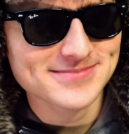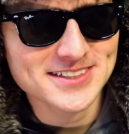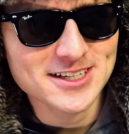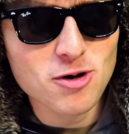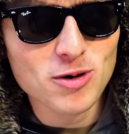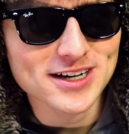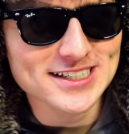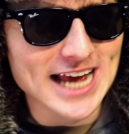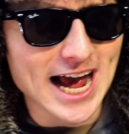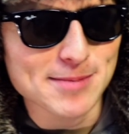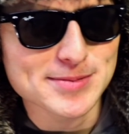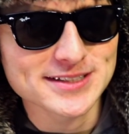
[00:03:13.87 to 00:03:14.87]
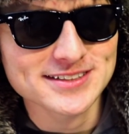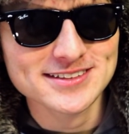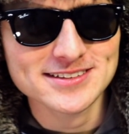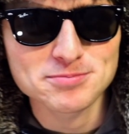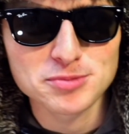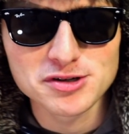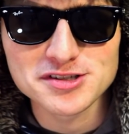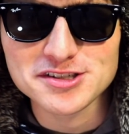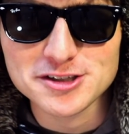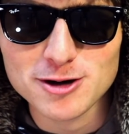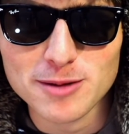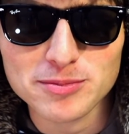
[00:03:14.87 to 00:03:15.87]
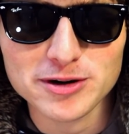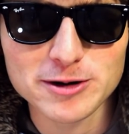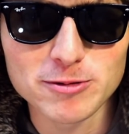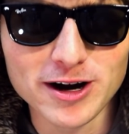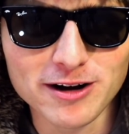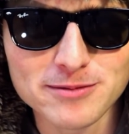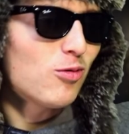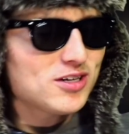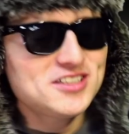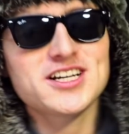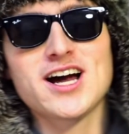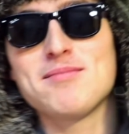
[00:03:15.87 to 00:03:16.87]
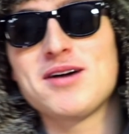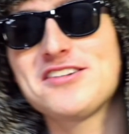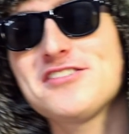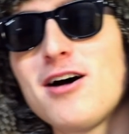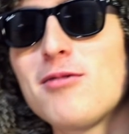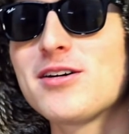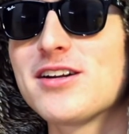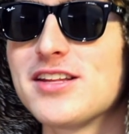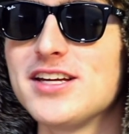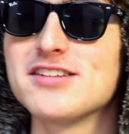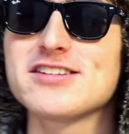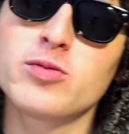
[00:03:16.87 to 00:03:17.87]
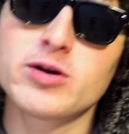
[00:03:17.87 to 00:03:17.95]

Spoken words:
You don't want it to happen. It bruises you up pretty well. One time I saw one of these.